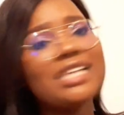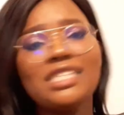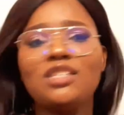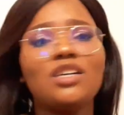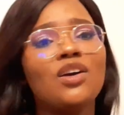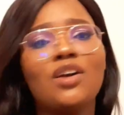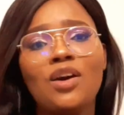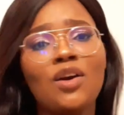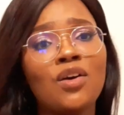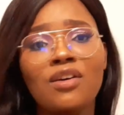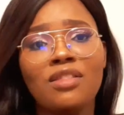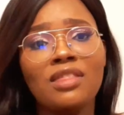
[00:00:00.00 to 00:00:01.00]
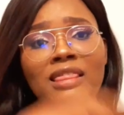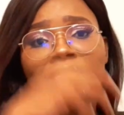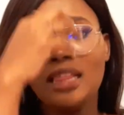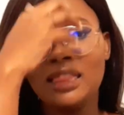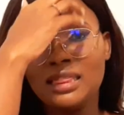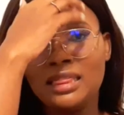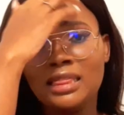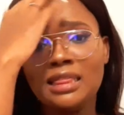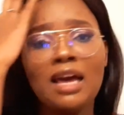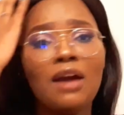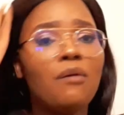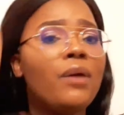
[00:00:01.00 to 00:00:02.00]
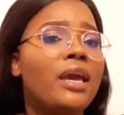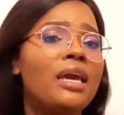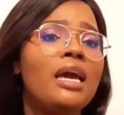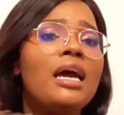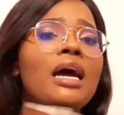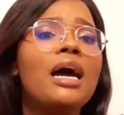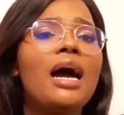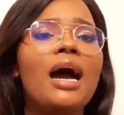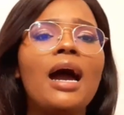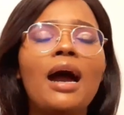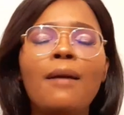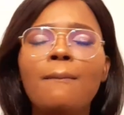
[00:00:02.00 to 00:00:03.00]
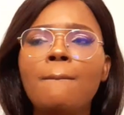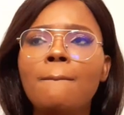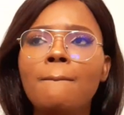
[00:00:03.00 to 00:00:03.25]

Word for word: not gonna go th that way, um,